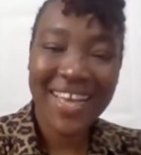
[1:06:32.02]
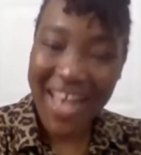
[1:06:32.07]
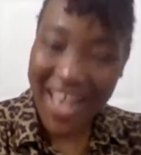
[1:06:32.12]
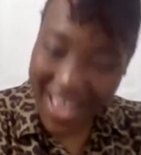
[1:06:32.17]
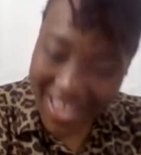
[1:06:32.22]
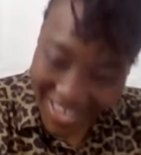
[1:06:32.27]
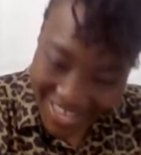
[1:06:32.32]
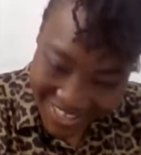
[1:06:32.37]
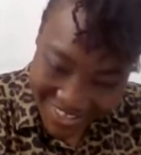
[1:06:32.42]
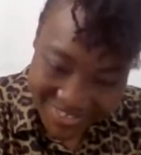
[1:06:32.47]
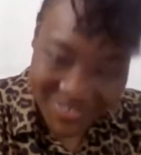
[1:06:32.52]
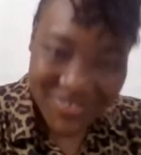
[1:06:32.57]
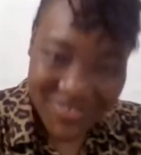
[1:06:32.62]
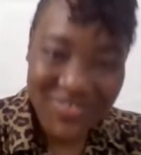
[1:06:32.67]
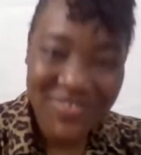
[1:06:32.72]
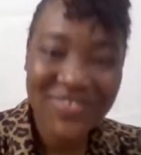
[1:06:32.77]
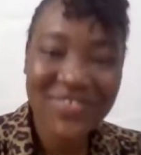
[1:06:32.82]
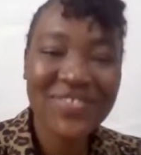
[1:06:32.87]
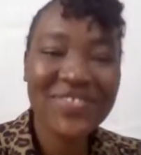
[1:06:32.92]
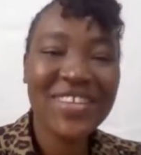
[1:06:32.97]
hi,
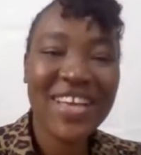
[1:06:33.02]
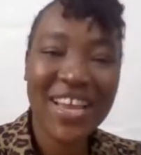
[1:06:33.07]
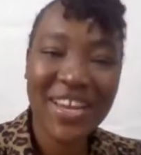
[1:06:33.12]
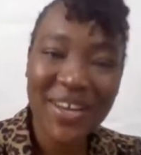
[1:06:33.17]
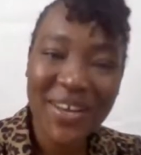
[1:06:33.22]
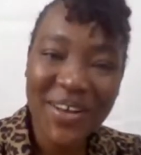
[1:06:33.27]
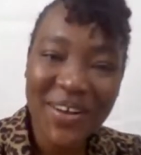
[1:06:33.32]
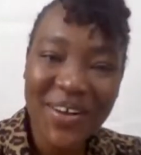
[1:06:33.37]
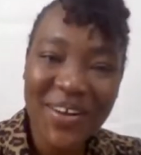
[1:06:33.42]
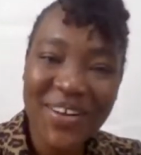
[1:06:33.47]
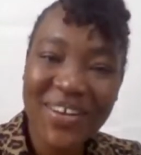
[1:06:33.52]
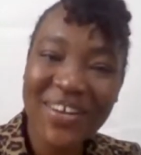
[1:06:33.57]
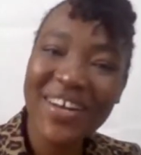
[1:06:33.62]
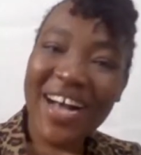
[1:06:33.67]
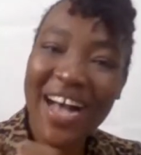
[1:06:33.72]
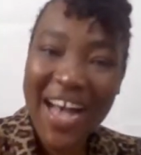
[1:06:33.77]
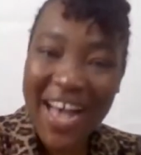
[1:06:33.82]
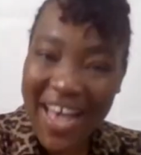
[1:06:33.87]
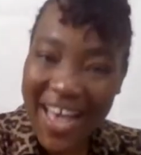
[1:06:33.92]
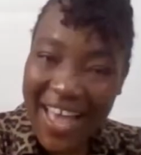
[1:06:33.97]
hello,
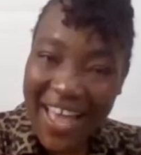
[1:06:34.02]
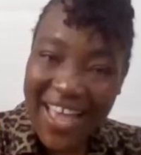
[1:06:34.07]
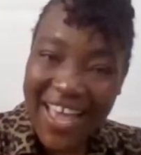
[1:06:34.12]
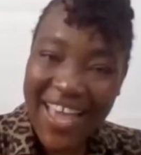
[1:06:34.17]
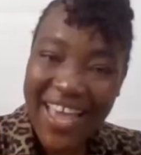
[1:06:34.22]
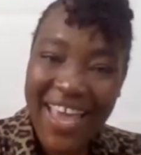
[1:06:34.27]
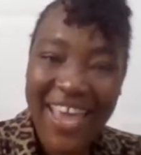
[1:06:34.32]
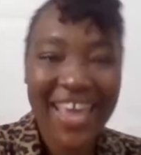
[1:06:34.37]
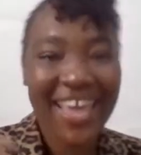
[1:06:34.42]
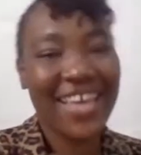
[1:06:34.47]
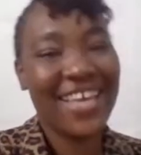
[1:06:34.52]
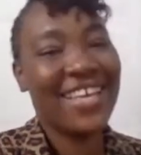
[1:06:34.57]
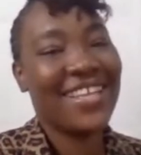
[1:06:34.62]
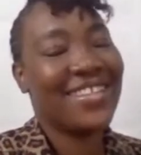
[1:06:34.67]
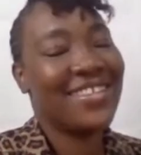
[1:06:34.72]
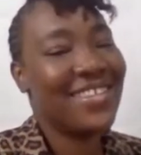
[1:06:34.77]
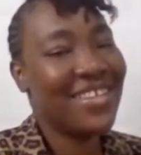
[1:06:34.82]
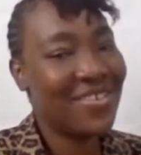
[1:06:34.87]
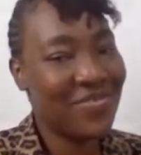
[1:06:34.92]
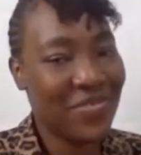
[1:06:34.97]
hi,
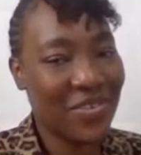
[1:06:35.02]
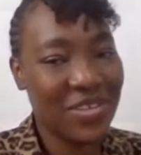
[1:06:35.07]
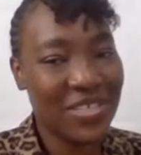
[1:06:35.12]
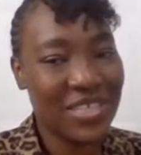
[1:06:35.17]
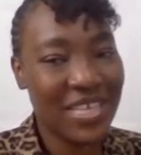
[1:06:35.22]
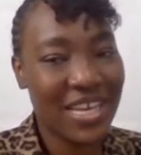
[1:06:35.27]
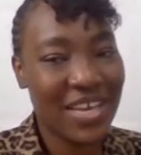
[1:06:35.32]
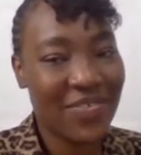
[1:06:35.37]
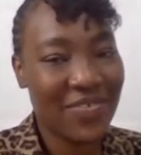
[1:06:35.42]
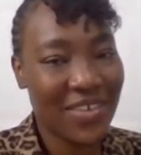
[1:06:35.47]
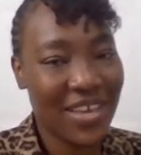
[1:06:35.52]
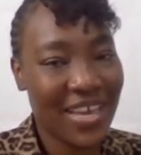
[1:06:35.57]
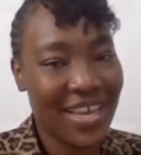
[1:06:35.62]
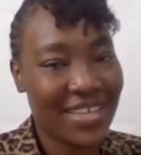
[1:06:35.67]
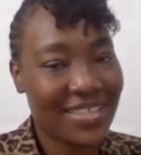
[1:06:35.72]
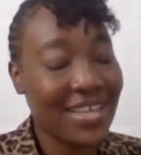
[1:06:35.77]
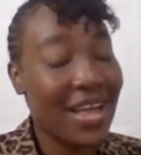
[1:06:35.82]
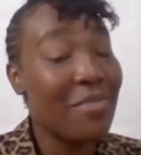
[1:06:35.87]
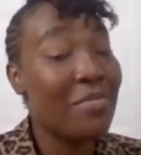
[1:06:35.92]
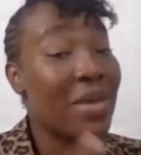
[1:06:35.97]
in front of your
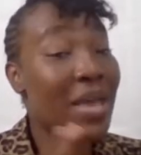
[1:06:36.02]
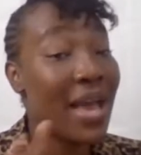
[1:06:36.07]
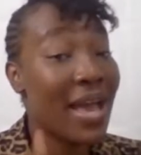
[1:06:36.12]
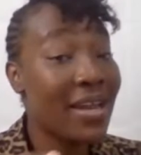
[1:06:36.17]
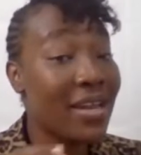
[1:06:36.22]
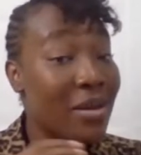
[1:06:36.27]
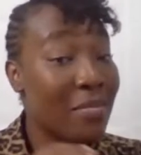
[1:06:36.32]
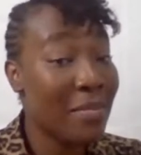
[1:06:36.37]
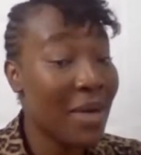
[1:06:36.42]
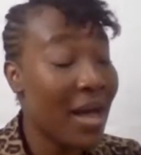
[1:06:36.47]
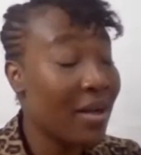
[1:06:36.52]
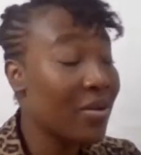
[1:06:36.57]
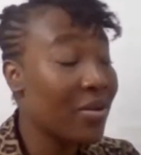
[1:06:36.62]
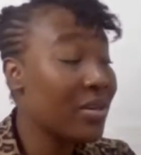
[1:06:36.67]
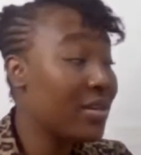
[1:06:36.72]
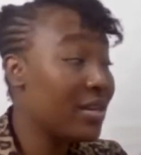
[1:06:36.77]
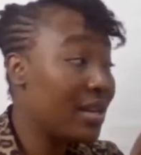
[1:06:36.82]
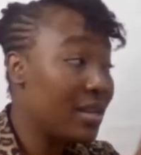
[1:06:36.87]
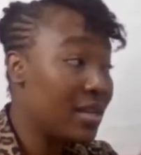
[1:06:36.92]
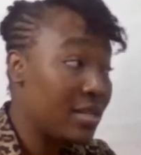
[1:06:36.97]
face and behind your back
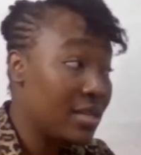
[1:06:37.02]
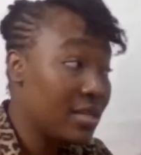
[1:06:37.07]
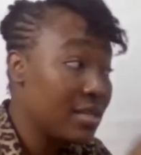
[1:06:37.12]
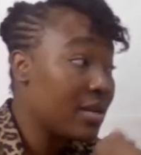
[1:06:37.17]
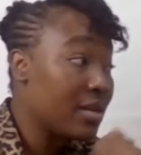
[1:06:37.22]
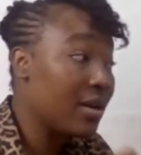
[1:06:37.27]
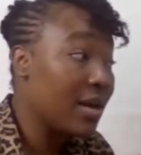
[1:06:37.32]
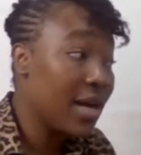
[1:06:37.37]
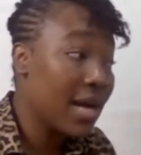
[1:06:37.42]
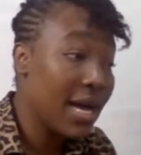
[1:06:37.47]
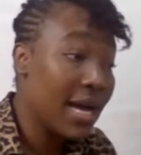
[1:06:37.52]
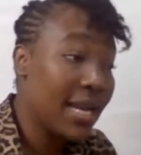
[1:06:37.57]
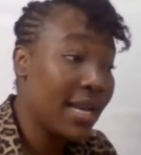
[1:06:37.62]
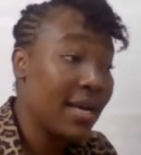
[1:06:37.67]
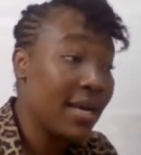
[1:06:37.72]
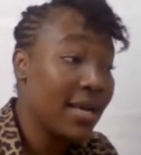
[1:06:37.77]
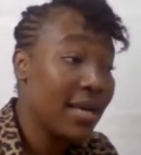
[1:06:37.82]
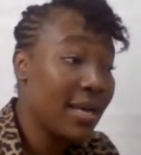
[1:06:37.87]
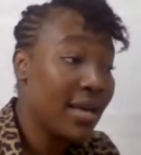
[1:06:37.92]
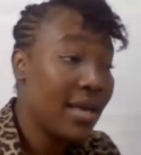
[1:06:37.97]
in a little
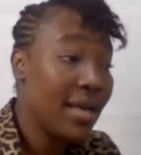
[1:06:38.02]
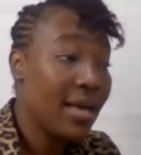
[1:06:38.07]
corner.